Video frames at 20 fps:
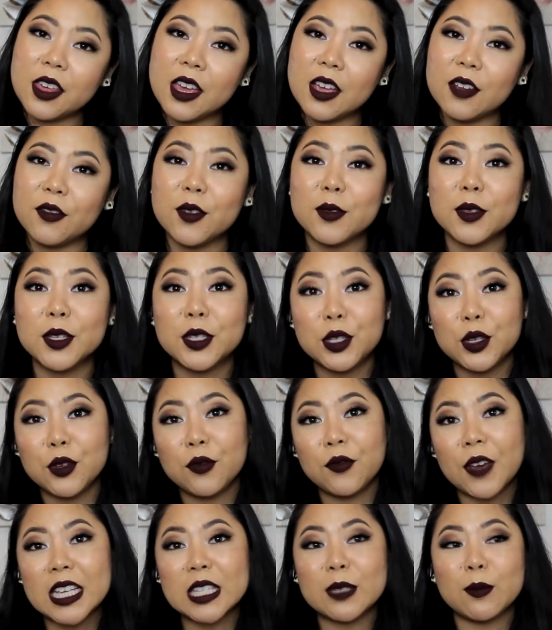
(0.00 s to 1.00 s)
thing from the Too
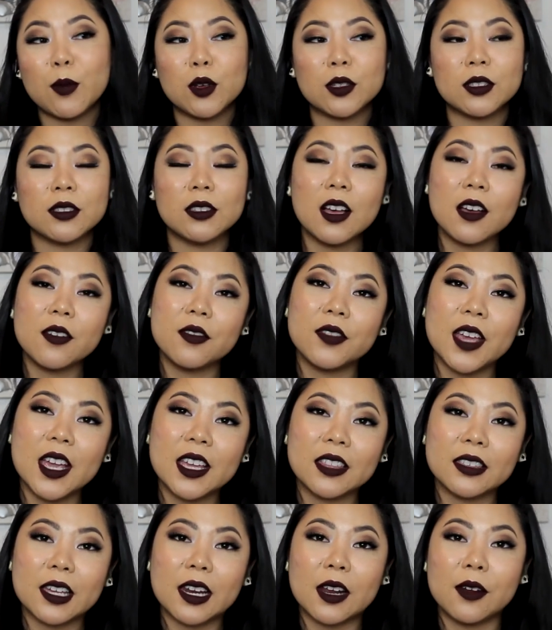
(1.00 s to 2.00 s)
Faced Most Loved
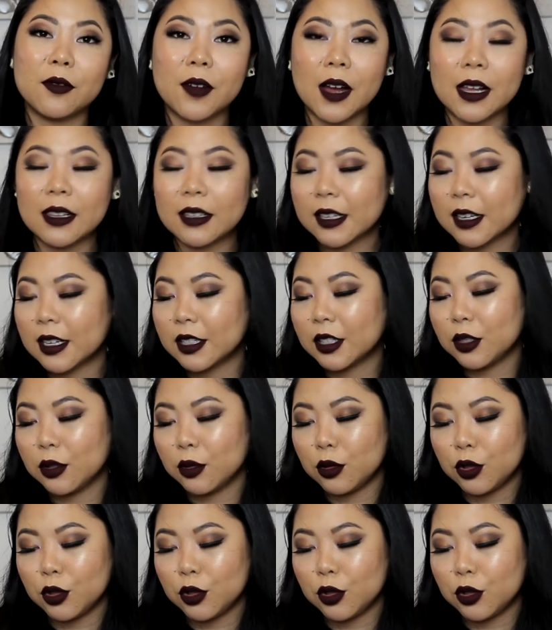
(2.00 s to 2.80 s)
thing that I finally got to